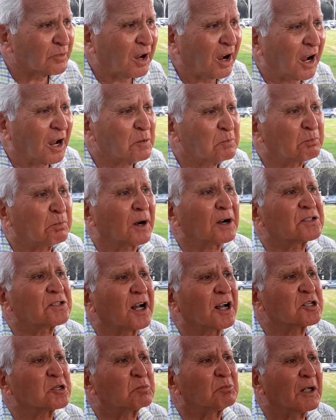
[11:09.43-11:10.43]
I
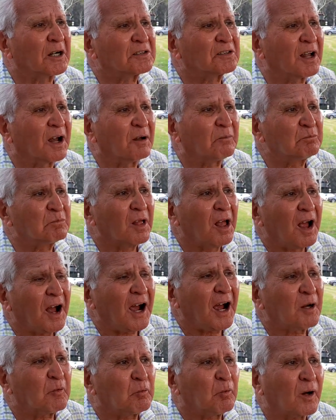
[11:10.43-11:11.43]
perchance met them.
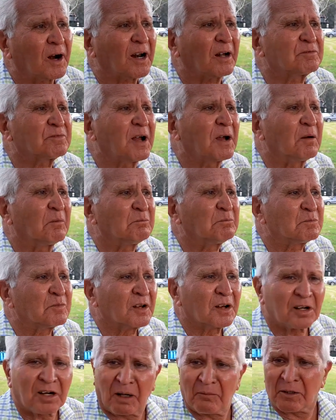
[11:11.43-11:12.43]
And one of them
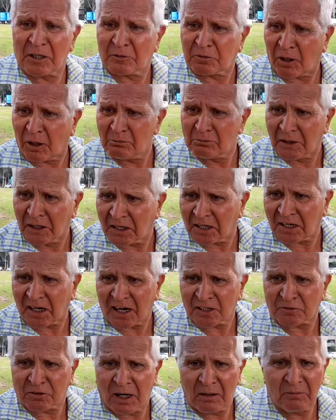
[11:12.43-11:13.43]
coming from middle
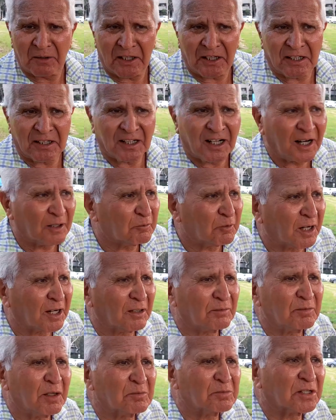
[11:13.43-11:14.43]
class family, and one
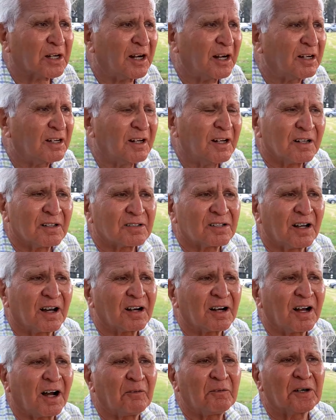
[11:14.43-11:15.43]
of them said,
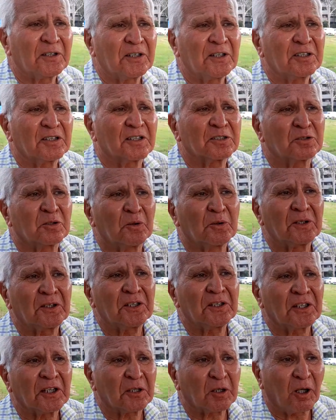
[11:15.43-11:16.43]
"Sir, our teachers don't
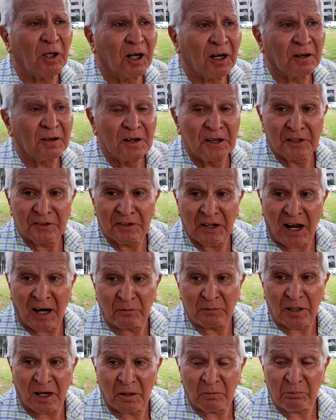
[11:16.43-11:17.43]
teach at all. They
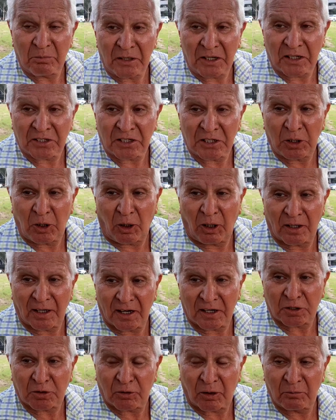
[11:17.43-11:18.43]
have done BSc
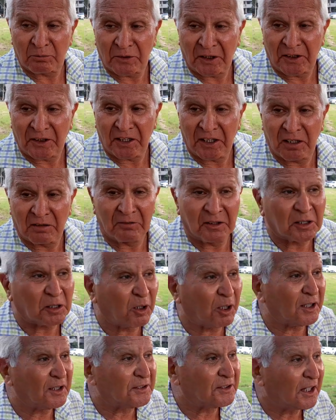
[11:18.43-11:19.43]
honors from Lady Irwin
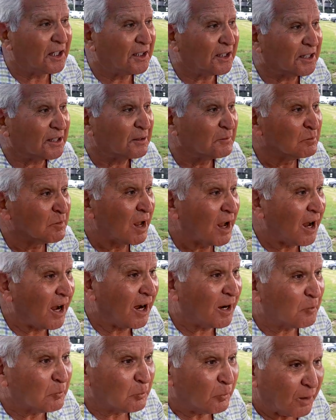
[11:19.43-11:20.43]
College, Delhi."
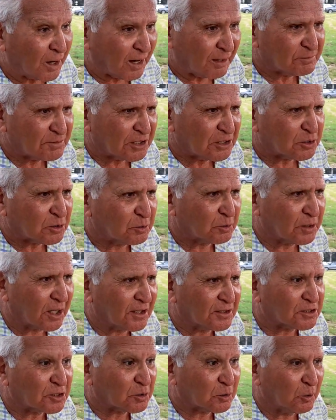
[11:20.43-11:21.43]
And one of the
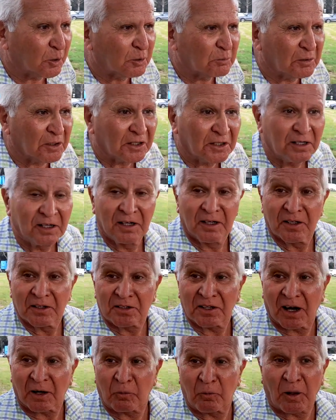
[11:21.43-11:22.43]
students told me,
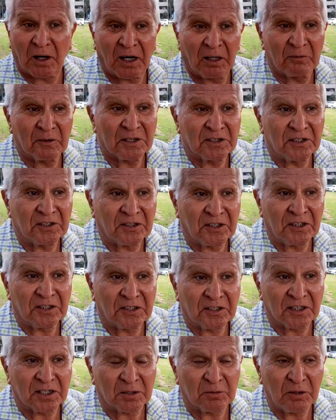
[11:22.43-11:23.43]
"Sir, whatever they teach
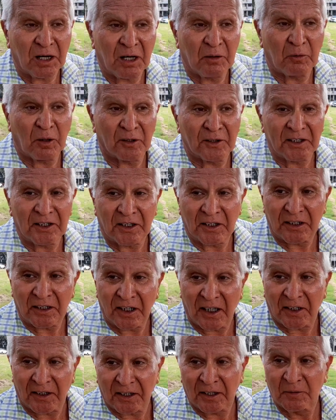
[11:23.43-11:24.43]
us, we have already
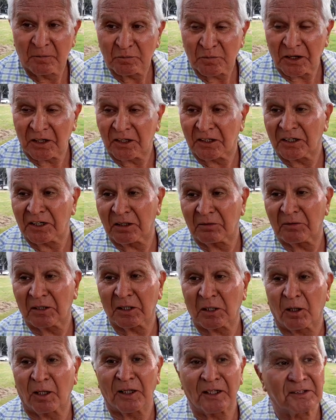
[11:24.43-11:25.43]
read in Irwin
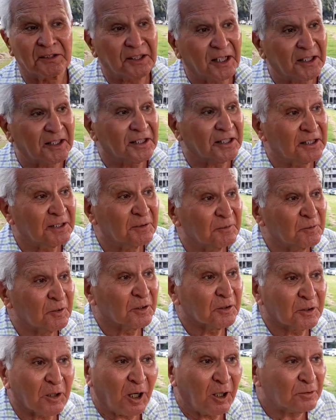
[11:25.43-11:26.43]
College, Delhi."
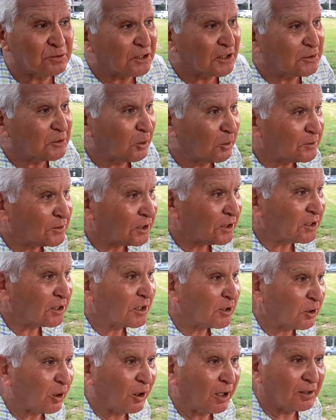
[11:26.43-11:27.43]
Now they don't teach
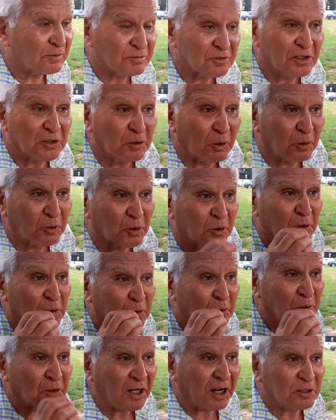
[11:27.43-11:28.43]
at all. They don't go
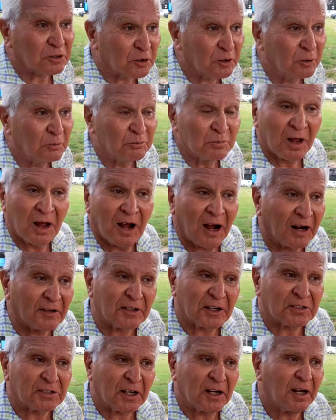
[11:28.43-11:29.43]
to classroom, and
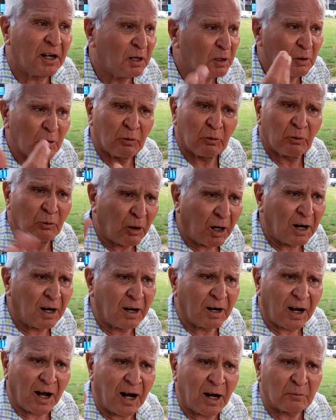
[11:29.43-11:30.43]
they say, "Well,
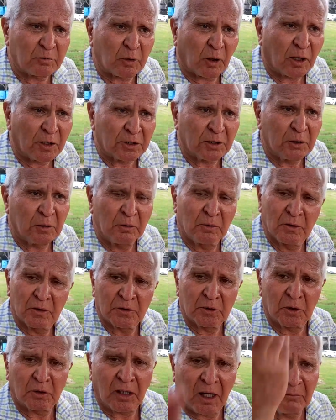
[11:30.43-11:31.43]
I have taught you.
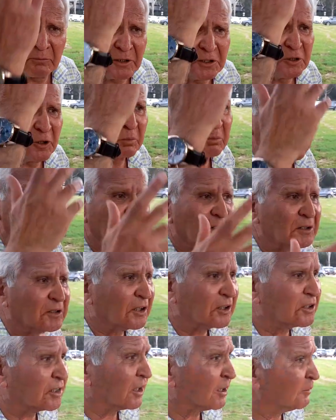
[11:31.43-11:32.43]
You come with your
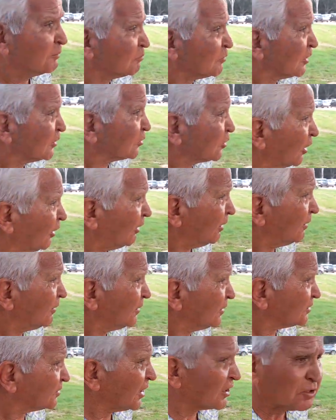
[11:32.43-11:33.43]
presentation." So
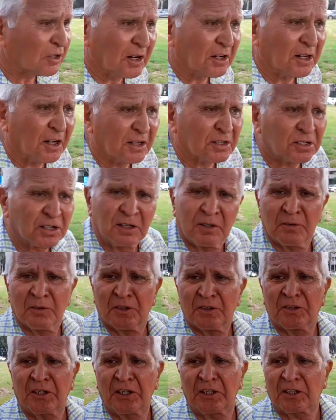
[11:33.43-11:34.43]
the thing is,
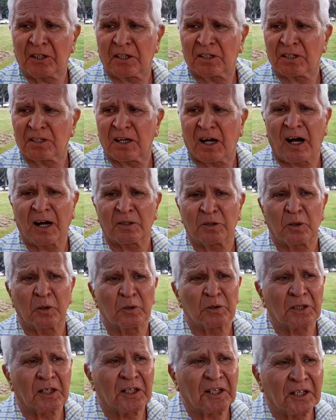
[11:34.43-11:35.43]
teachers are
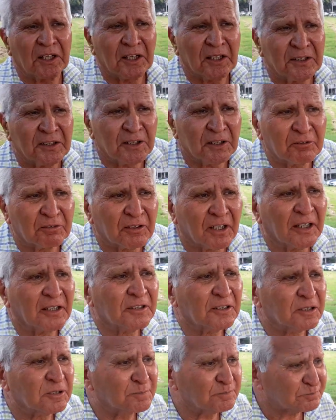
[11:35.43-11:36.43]
totally indifferent.
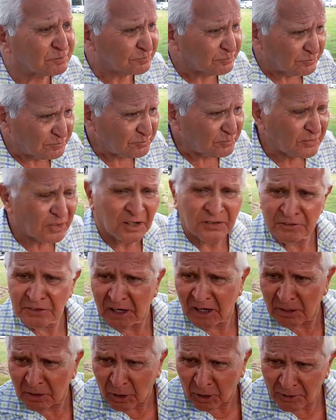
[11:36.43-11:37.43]
They
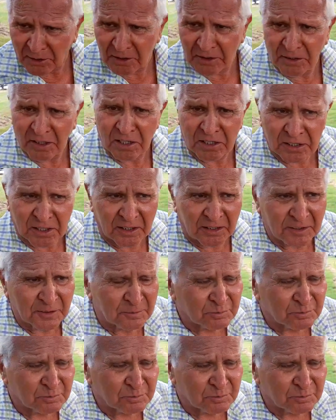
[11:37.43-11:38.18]
are not interested